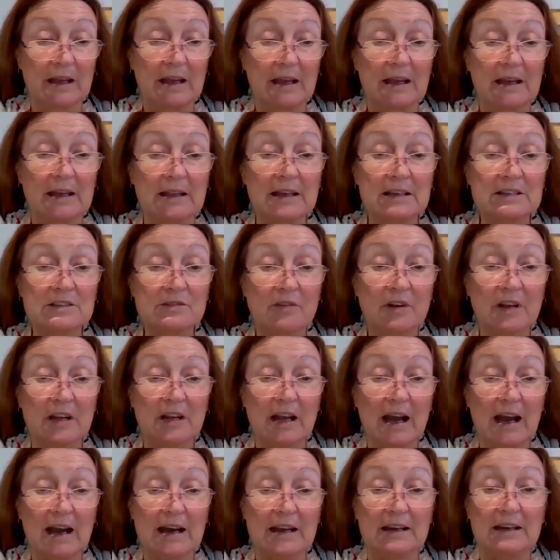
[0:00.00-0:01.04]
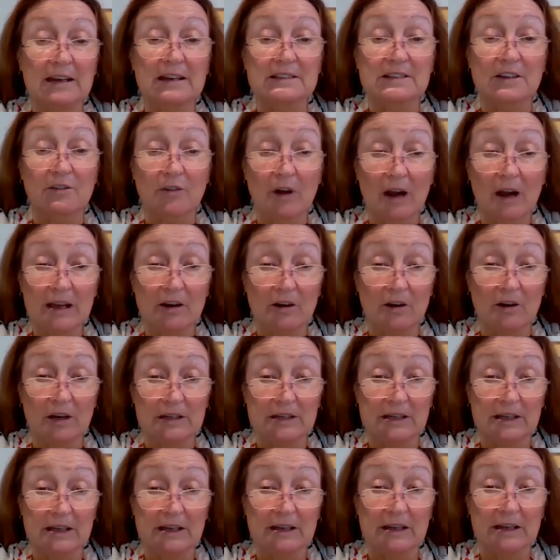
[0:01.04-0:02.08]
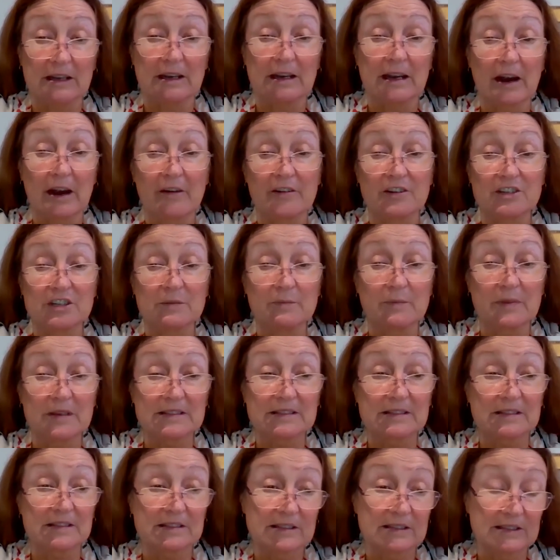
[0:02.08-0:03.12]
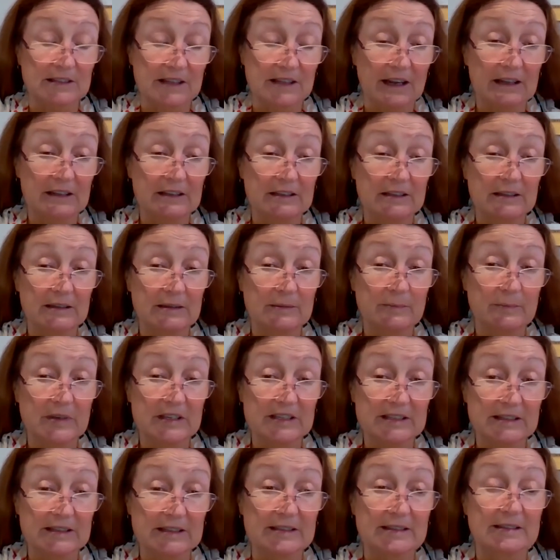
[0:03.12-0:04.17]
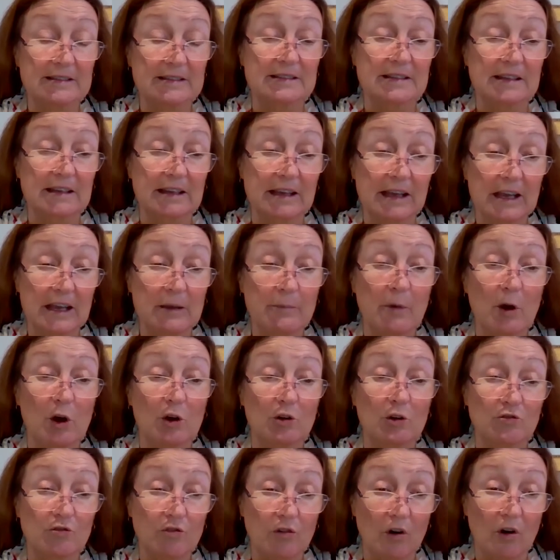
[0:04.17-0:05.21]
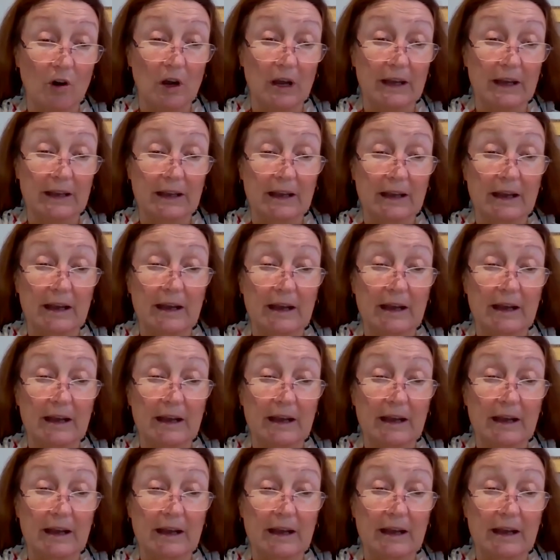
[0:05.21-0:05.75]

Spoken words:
In this regard, it is a great idea, encouraging businesses to keep on trying.